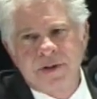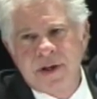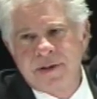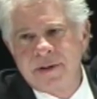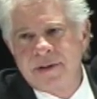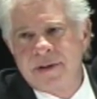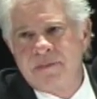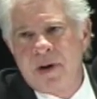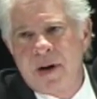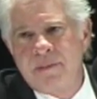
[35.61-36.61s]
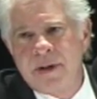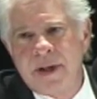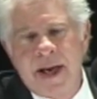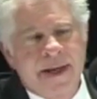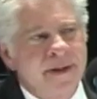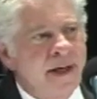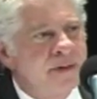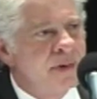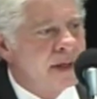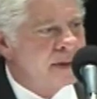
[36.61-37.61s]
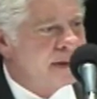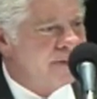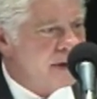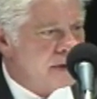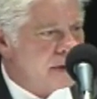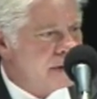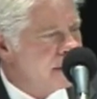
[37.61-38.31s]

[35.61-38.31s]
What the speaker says: Justice Department Antitrust Division.